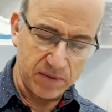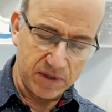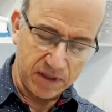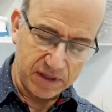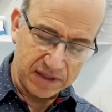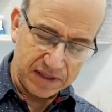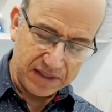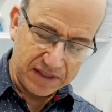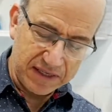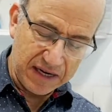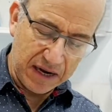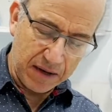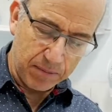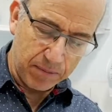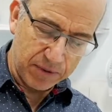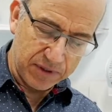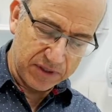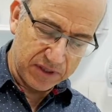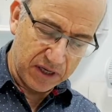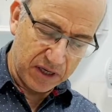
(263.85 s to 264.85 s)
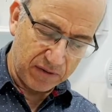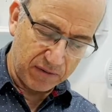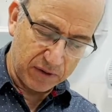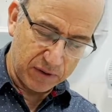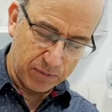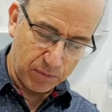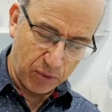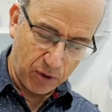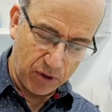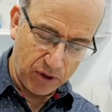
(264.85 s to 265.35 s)
this is 10% of its
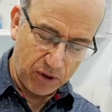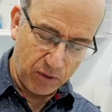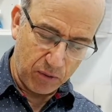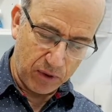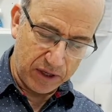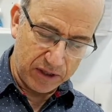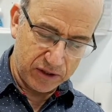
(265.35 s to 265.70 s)
body weight.